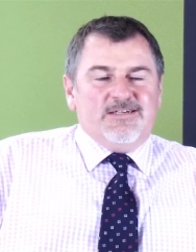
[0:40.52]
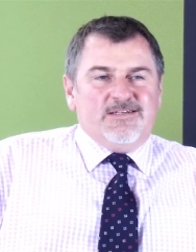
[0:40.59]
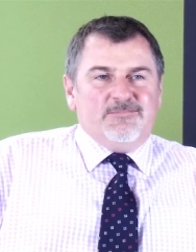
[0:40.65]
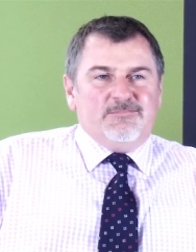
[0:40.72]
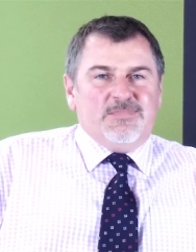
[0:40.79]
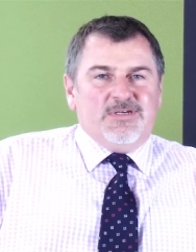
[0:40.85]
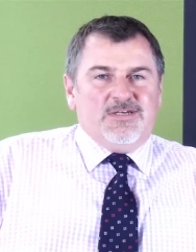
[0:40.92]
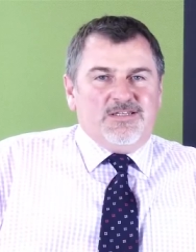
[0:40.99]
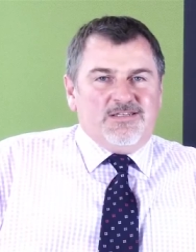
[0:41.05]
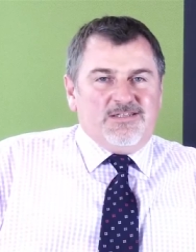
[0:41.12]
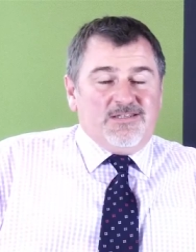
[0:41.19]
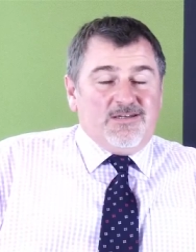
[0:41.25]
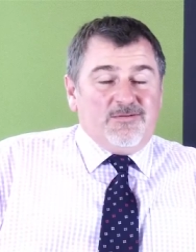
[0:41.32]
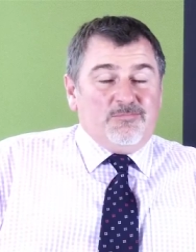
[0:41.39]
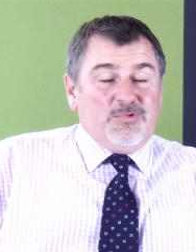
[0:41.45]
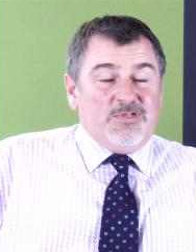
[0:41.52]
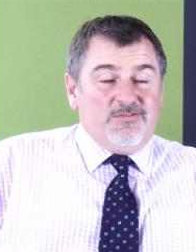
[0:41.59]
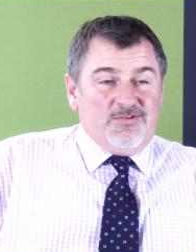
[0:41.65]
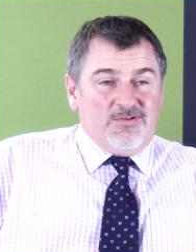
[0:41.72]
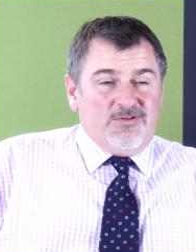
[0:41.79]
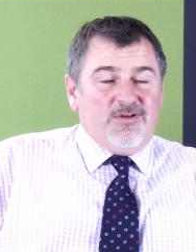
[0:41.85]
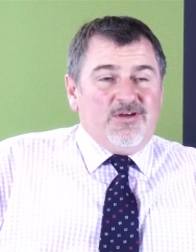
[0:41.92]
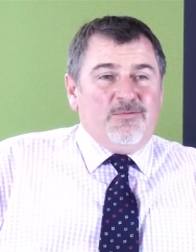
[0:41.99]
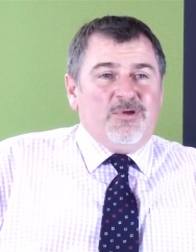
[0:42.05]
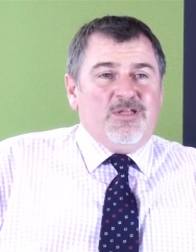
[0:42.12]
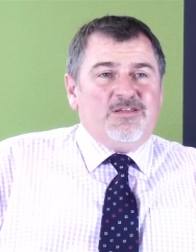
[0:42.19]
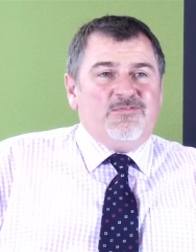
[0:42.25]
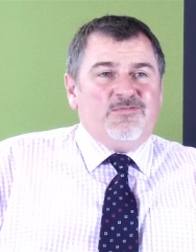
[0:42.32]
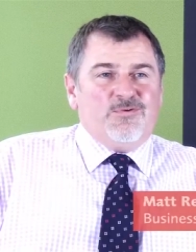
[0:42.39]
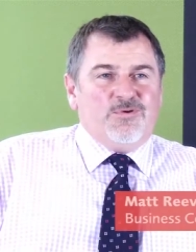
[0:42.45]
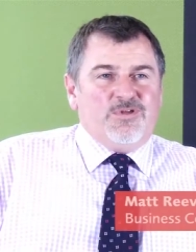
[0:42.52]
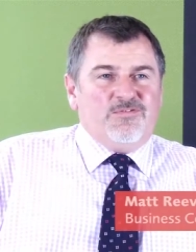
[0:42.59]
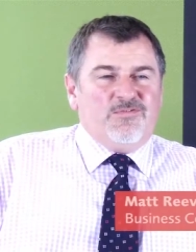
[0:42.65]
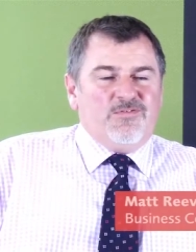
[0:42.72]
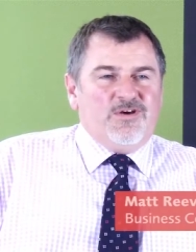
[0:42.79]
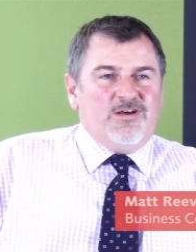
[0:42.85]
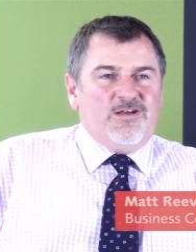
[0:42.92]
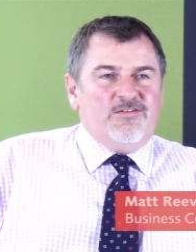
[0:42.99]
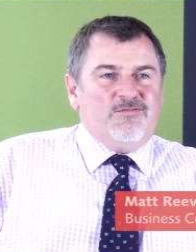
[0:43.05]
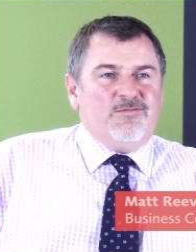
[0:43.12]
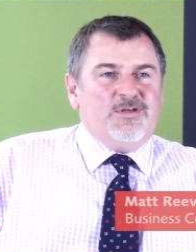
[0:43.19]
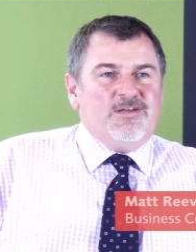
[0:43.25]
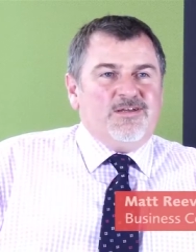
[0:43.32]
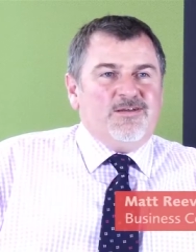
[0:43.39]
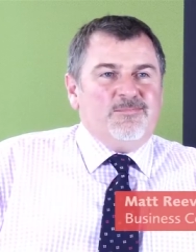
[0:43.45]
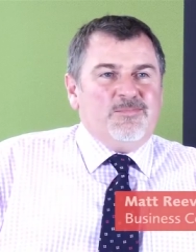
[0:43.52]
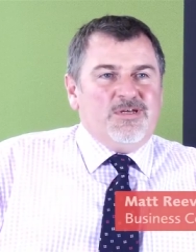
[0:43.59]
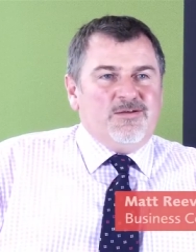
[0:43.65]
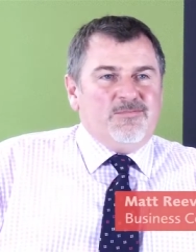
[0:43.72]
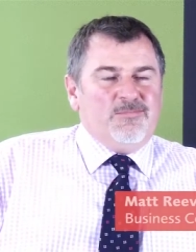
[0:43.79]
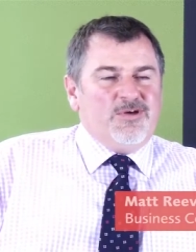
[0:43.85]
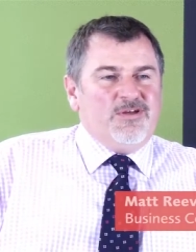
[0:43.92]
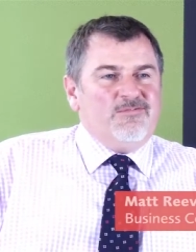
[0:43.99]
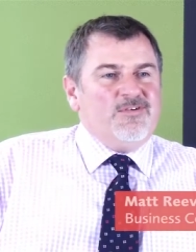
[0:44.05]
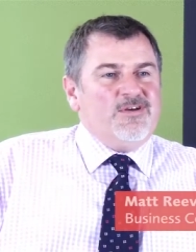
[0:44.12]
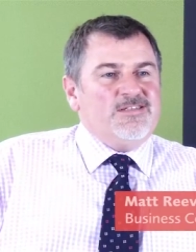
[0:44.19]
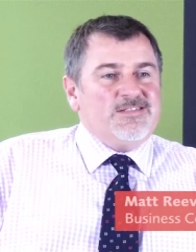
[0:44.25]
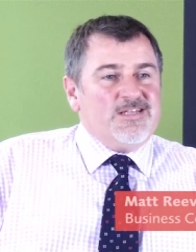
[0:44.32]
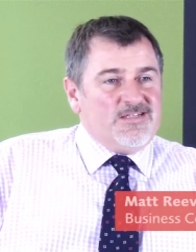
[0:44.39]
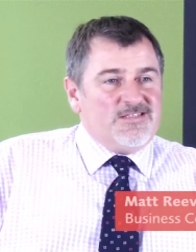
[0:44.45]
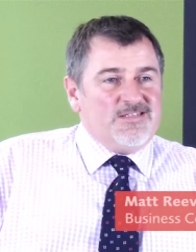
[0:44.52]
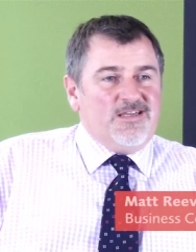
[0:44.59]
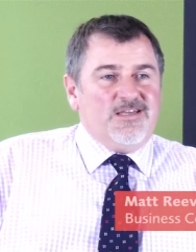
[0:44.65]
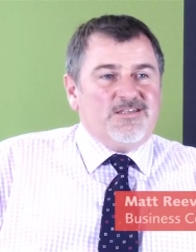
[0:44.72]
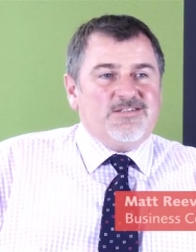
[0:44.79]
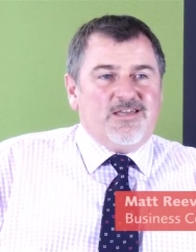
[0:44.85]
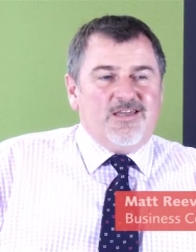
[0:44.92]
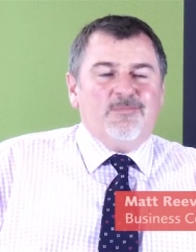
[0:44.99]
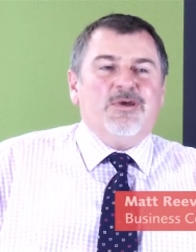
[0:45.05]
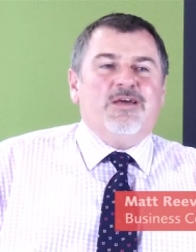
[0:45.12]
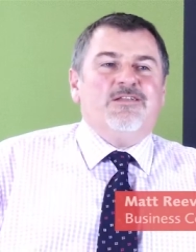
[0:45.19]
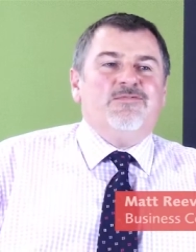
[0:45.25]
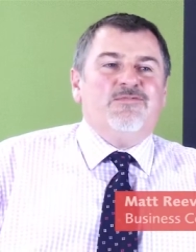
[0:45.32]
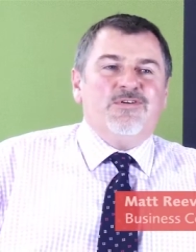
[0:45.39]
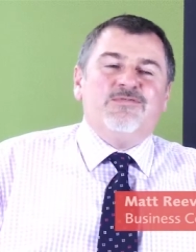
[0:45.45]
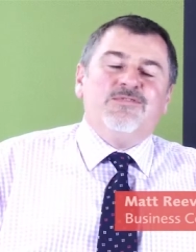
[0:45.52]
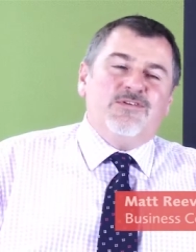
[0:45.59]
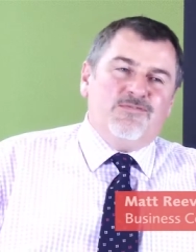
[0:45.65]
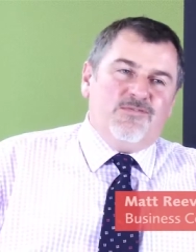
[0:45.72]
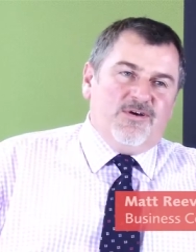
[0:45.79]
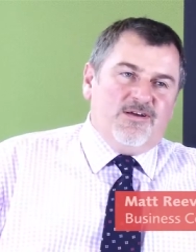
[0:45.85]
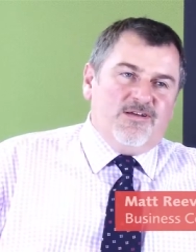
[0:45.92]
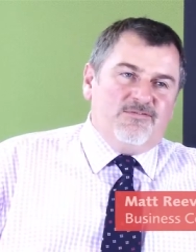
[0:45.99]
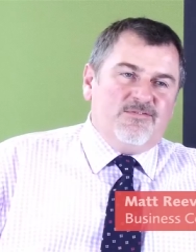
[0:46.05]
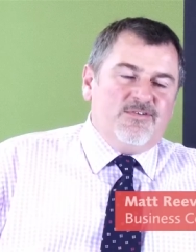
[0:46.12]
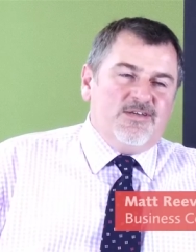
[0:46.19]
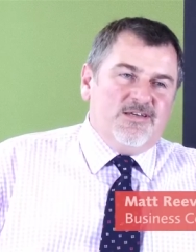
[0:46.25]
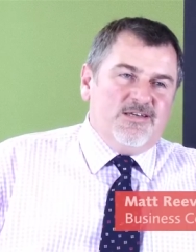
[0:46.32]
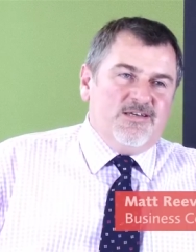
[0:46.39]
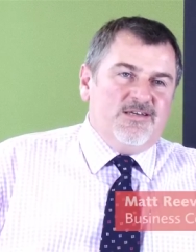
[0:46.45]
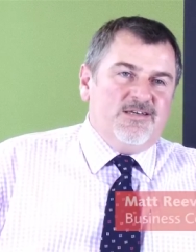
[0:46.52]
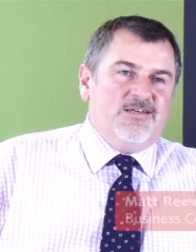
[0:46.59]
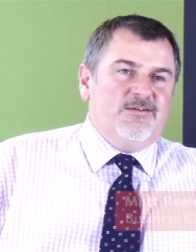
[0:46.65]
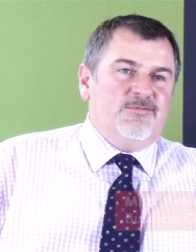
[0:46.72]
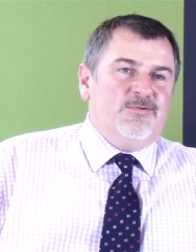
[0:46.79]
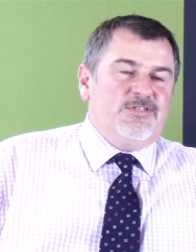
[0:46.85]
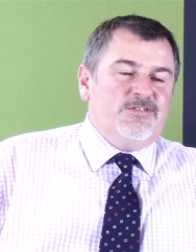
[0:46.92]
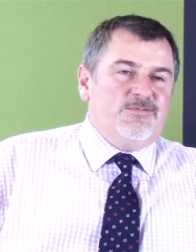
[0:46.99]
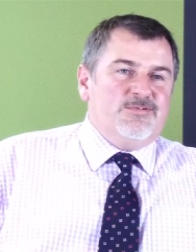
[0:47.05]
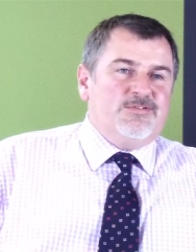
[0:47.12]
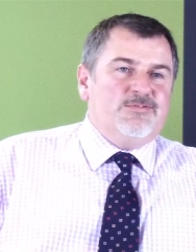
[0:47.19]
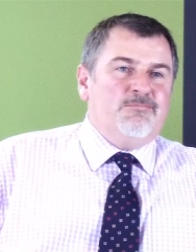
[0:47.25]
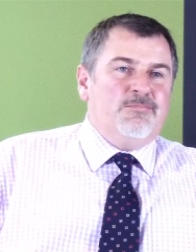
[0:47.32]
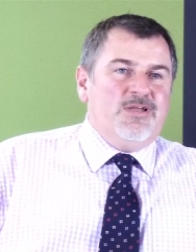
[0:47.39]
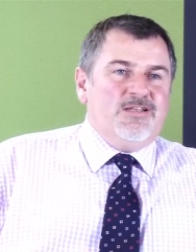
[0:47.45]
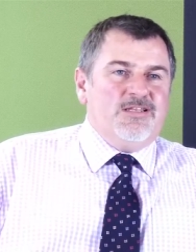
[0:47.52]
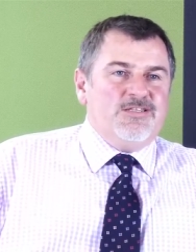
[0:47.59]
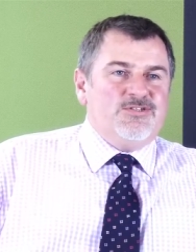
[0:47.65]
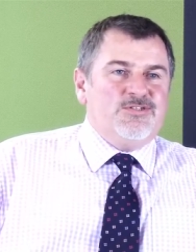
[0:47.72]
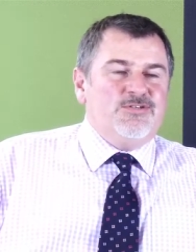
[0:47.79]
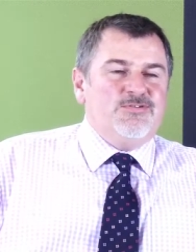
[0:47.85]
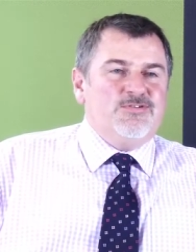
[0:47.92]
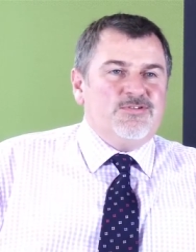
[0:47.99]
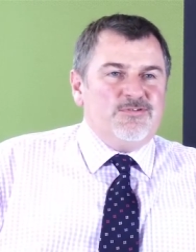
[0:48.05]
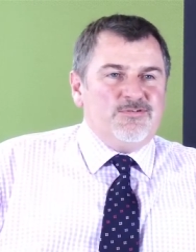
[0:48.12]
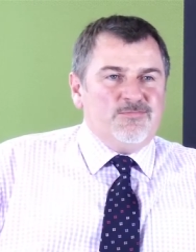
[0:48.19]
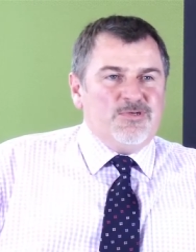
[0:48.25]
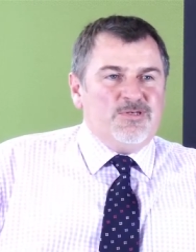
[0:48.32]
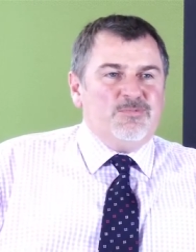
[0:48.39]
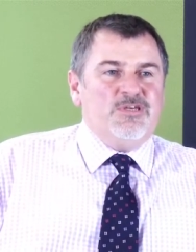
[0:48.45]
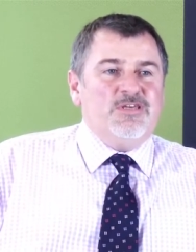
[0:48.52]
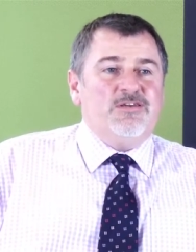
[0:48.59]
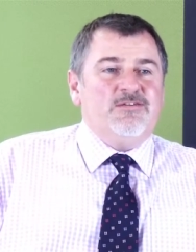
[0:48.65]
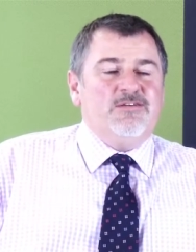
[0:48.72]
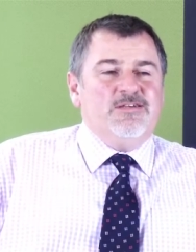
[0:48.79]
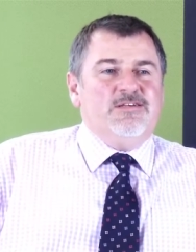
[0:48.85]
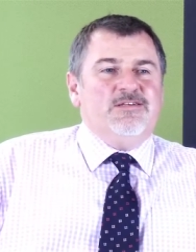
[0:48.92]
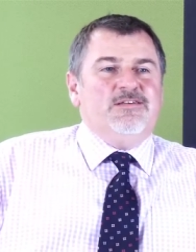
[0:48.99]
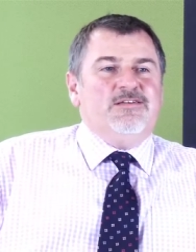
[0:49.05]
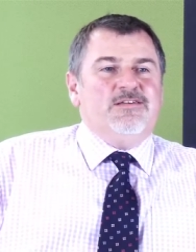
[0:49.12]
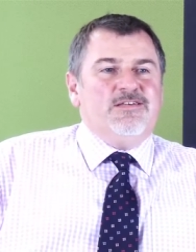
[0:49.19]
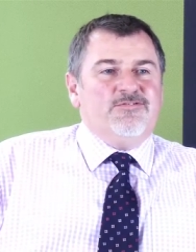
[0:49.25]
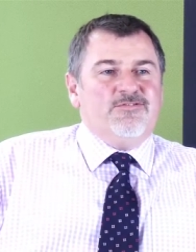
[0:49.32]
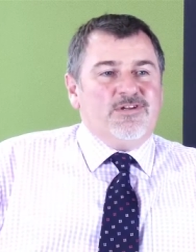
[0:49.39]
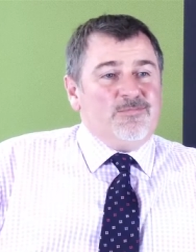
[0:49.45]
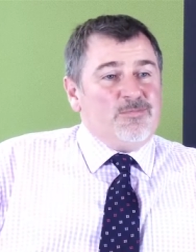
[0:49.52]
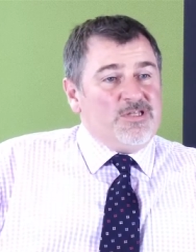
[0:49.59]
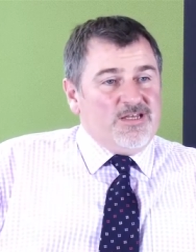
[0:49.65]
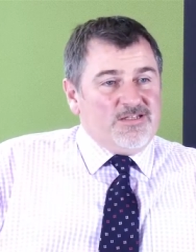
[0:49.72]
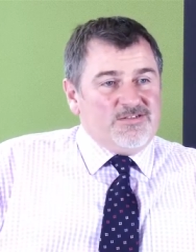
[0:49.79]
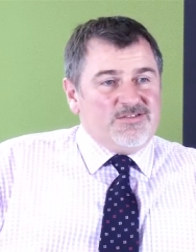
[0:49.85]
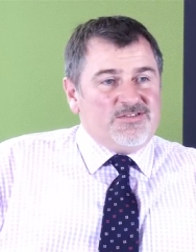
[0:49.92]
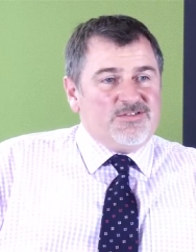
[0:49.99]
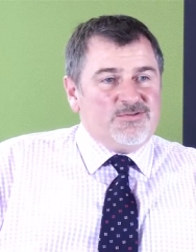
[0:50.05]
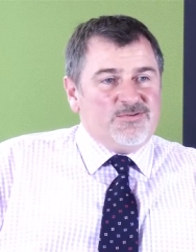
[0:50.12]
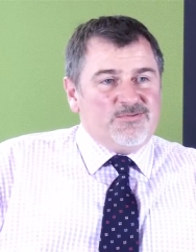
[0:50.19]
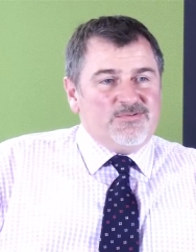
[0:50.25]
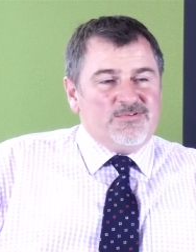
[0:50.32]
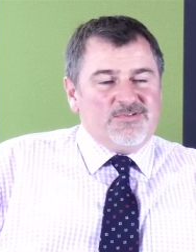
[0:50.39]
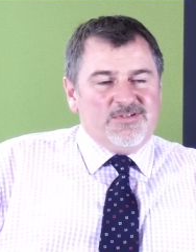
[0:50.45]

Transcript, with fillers: um, and, I believe it or not, I'm only 45, um, and my vitality age came out at 55, uh, which was mainly due to me being incredibly under tall.